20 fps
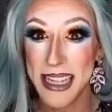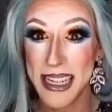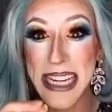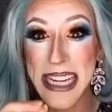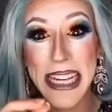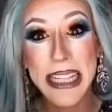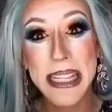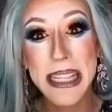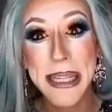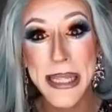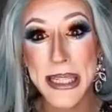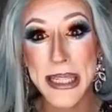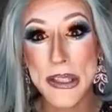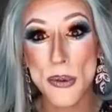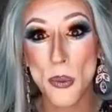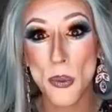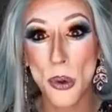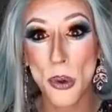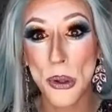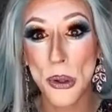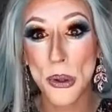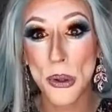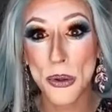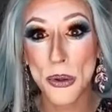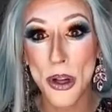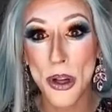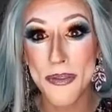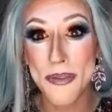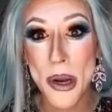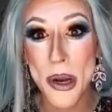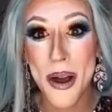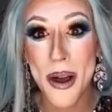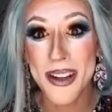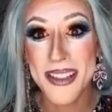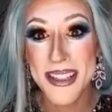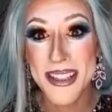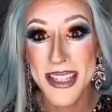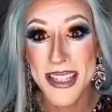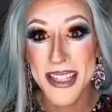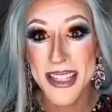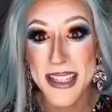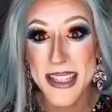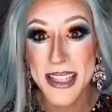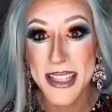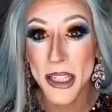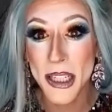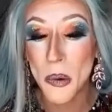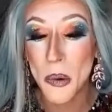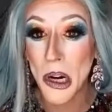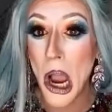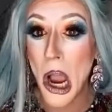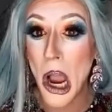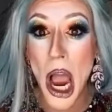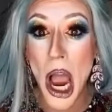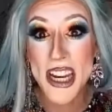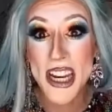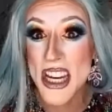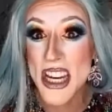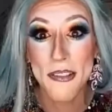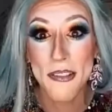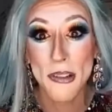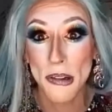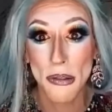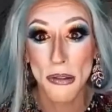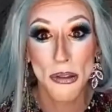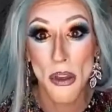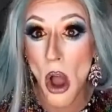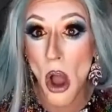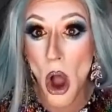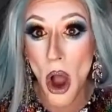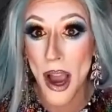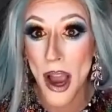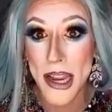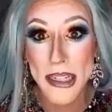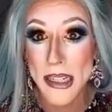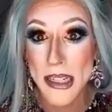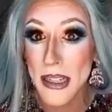in this world of toxicity where I never thought